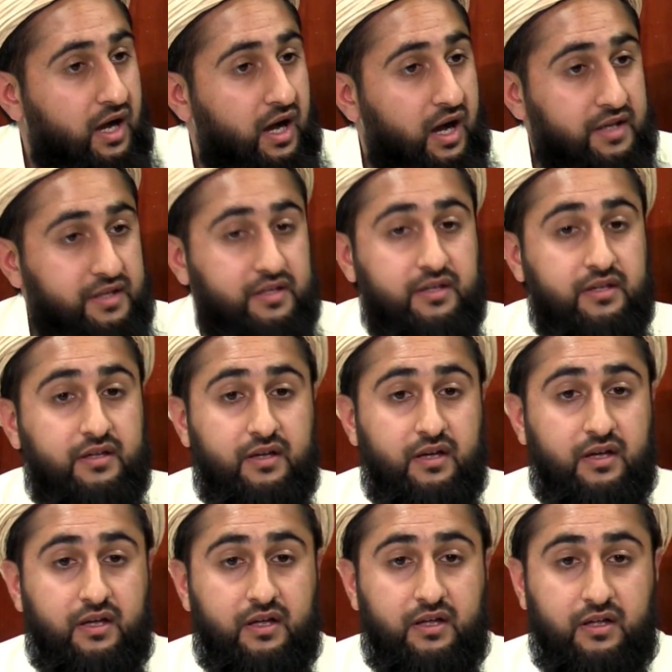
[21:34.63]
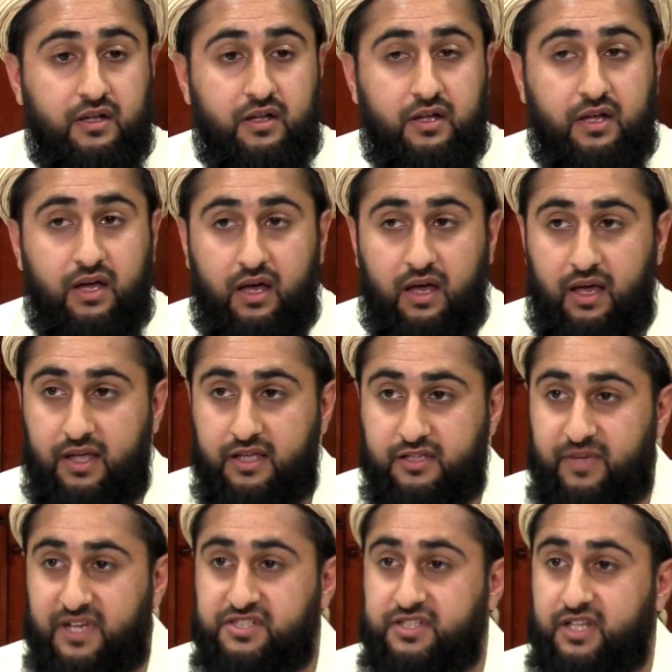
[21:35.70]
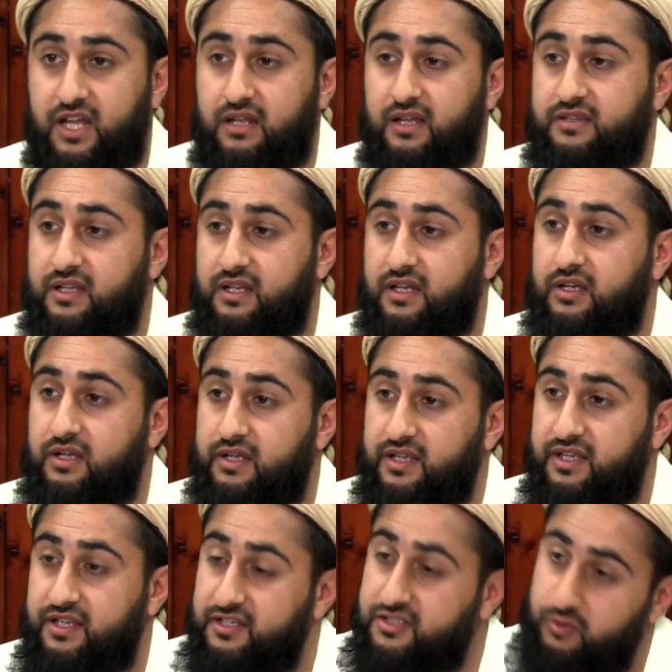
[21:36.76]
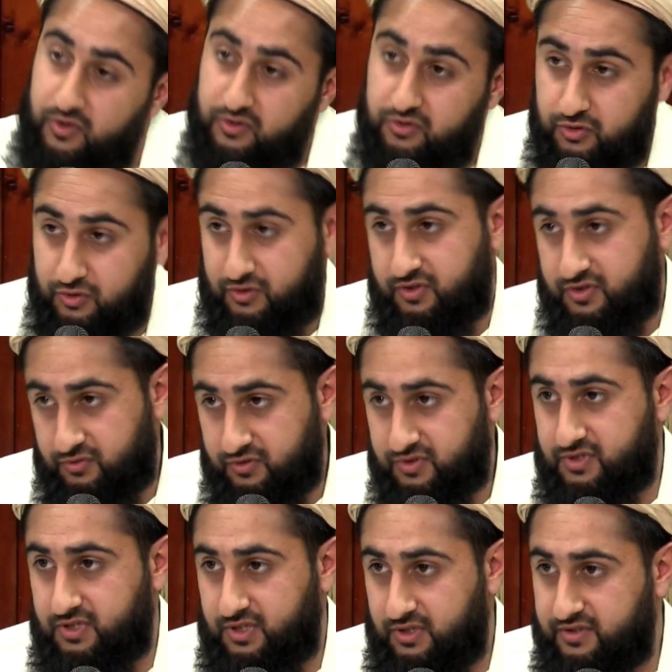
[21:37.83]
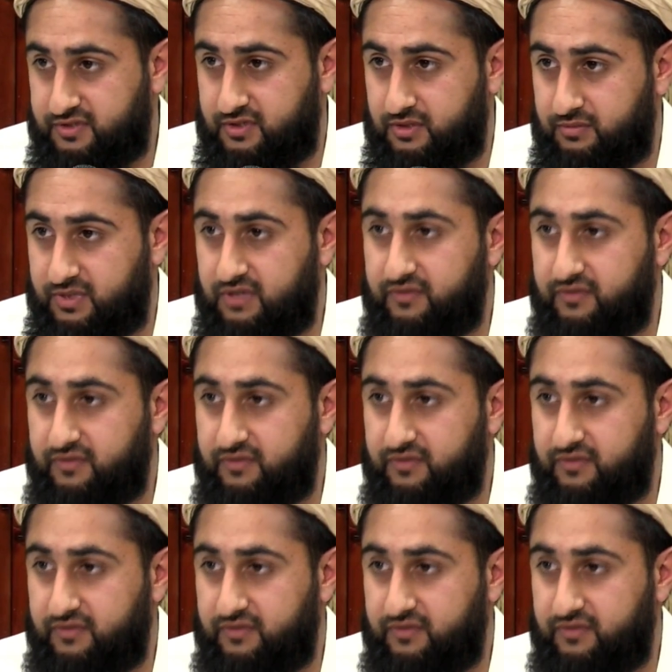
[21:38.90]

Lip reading: I.e., it's mentioned that Allah Ta'ala, He is the one who took Rasul sallallahu alaihi wasallam.